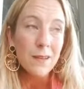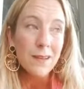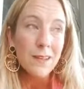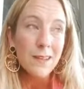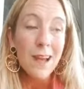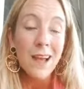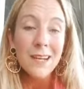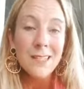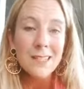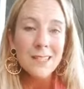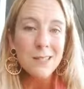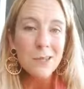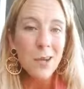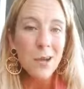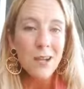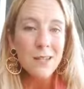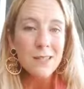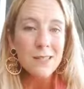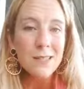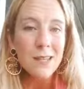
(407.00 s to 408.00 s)
God did
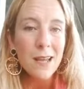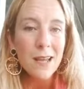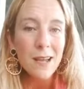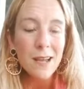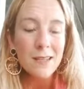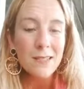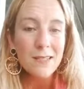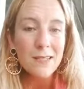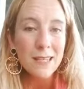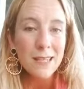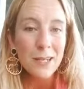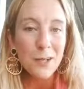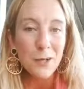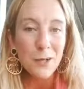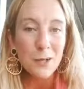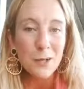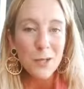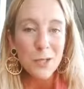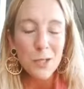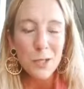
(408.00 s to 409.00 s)
not set us
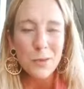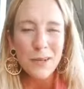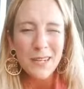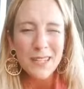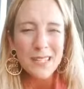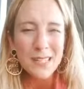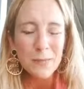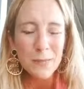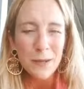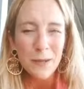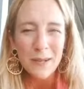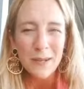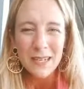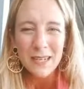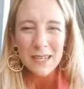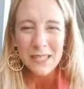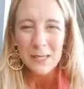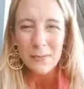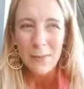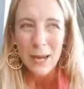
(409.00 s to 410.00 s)
here to
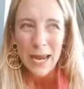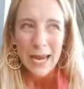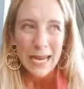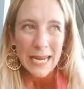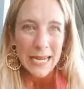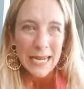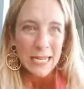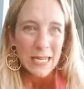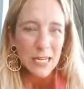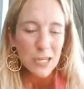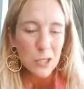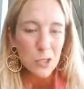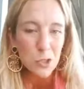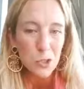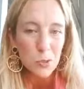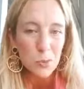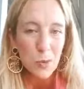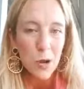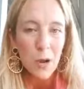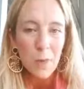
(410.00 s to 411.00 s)
experience pain and
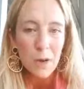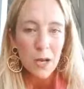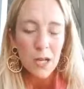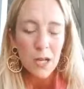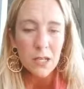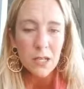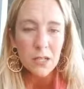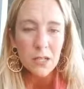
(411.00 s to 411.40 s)
trauma,